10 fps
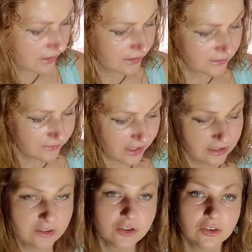kind of
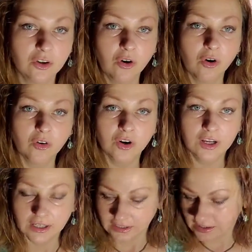getting to know
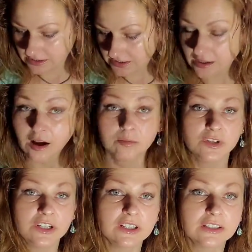the
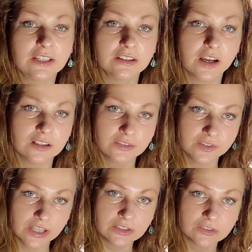subject and kind of
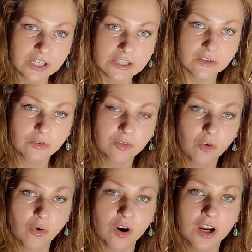get ready
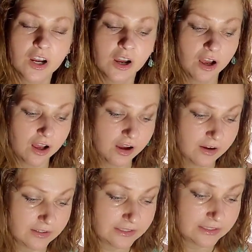for
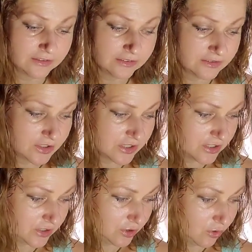
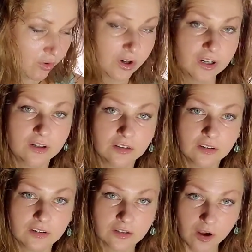just your
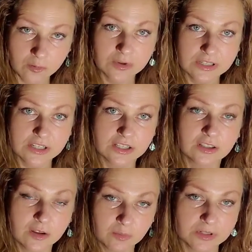composition
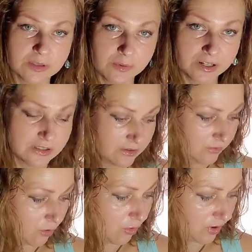and perspective
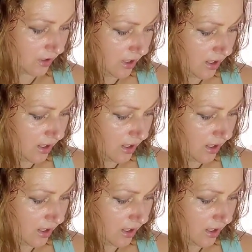on